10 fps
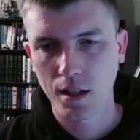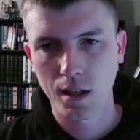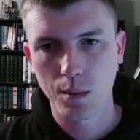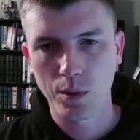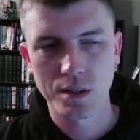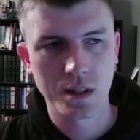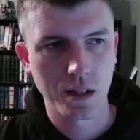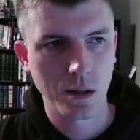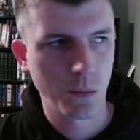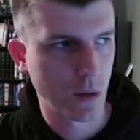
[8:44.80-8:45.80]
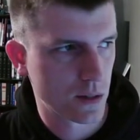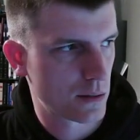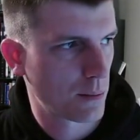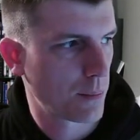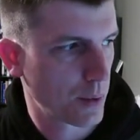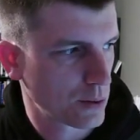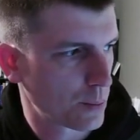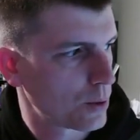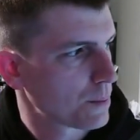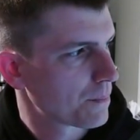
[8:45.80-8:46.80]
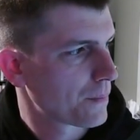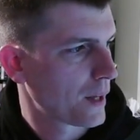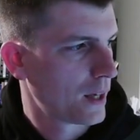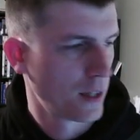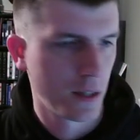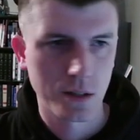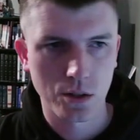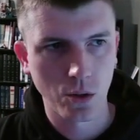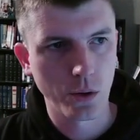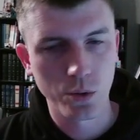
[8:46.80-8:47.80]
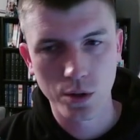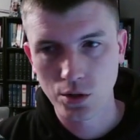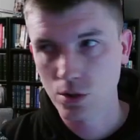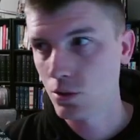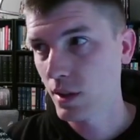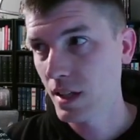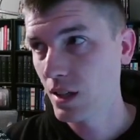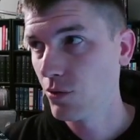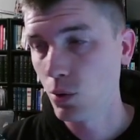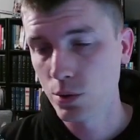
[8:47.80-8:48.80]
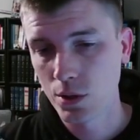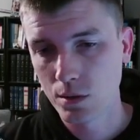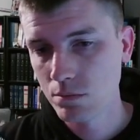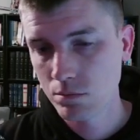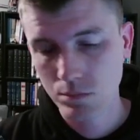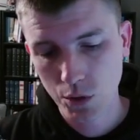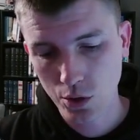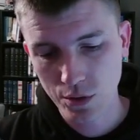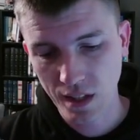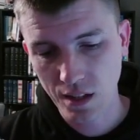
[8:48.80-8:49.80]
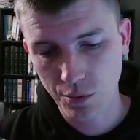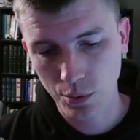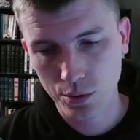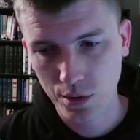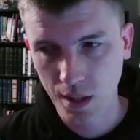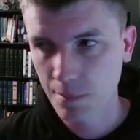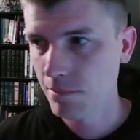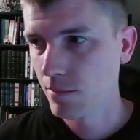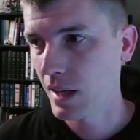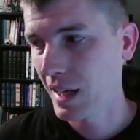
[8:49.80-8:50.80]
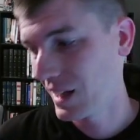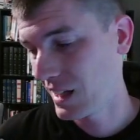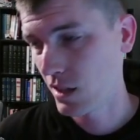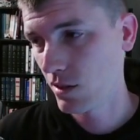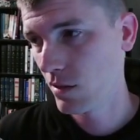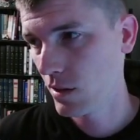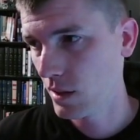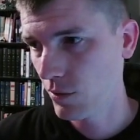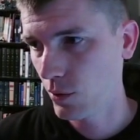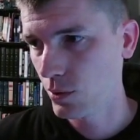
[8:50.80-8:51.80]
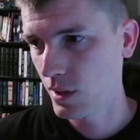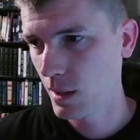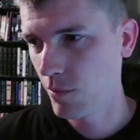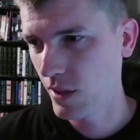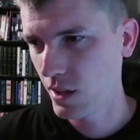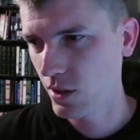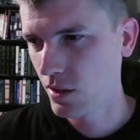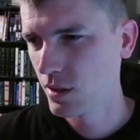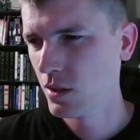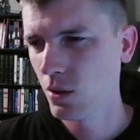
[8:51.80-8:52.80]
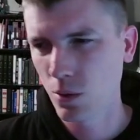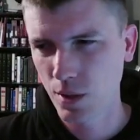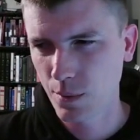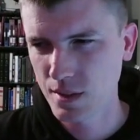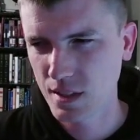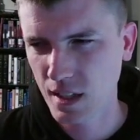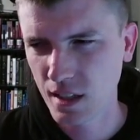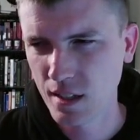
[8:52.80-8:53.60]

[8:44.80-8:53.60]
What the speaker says: what's in there, what's buildable. So you can just create a folder. You can use any folder name. I like the folder name vendor. Hold on one second.